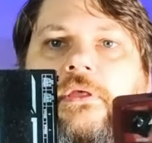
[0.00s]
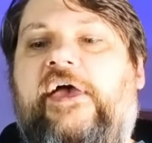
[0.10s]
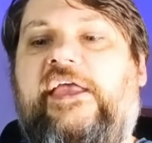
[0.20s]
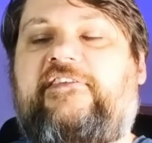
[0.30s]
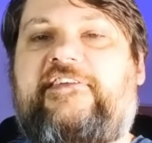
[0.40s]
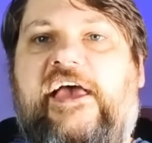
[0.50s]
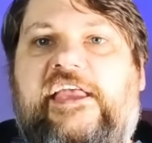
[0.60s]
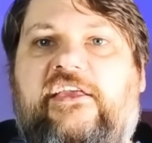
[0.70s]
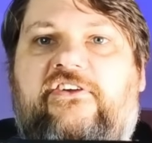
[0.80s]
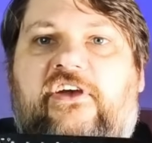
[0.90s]
They
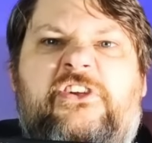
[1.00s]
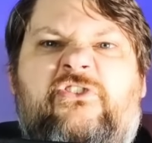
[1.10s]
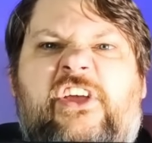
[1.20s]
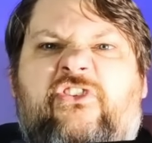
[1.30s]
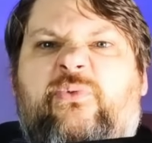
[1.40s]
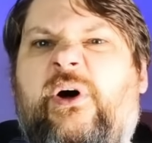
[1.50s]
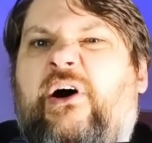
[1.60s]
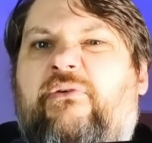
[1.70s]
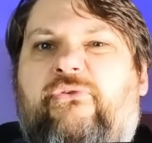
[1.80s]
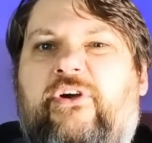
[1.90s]
take usually a
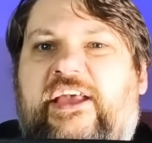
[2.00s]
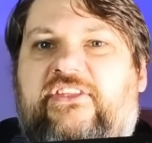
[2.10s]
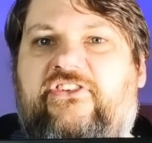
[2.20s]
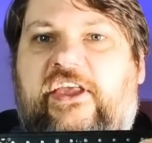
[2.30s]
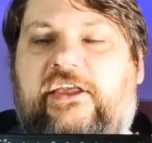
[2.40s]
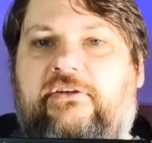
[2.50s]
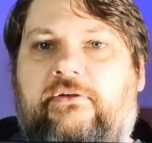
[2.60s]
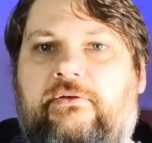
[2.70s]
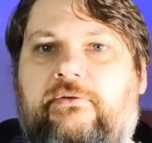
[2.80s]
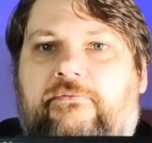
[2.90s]
12 or an
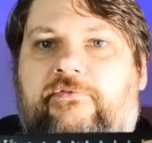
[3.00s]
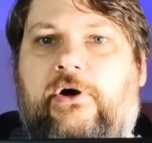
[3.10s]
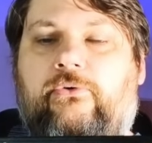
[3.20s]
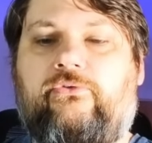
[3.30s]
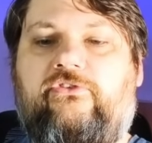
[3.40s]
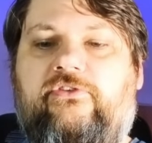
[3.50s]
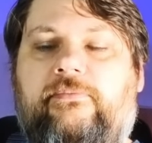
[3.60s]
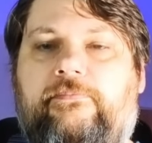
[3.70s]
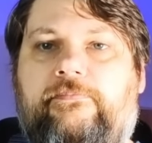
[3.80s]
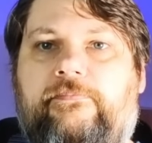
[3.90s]
18 volt